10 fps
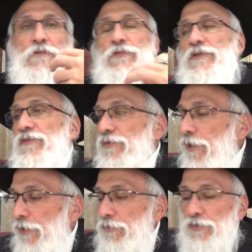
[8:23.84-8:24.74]
There's
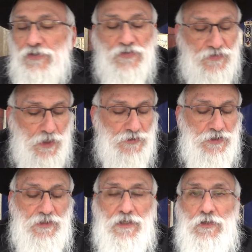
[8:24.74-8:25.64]
a whole
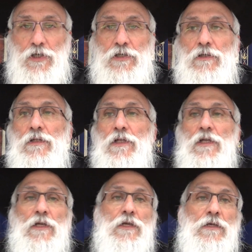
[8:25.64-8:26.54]
discussion in halacha.
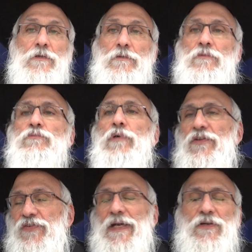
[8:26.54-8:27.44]

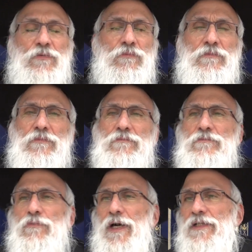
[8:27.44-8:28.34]
One second.
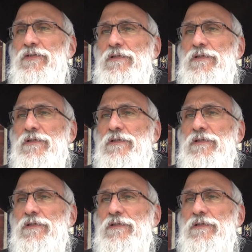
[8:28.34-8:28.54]
What?